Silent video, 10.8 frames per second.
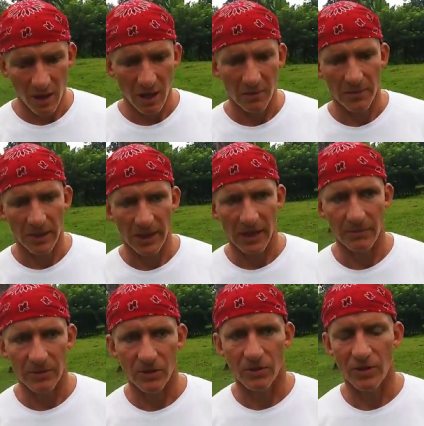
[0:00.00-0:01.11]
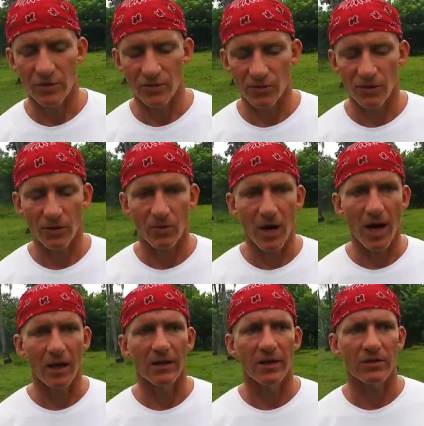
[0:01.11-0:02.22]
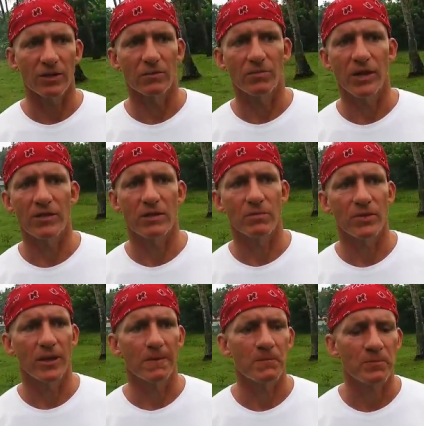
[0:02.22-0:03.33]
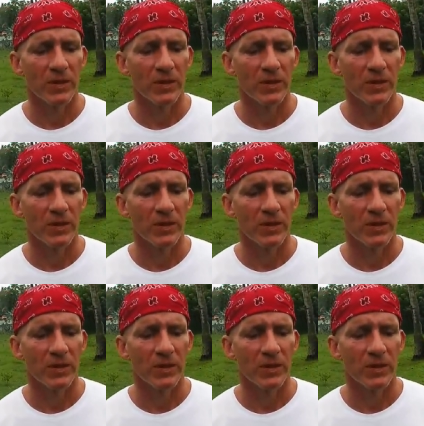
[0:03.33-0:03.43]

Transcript: Um, but again, I've been doing this for a little while and that's a good place to be.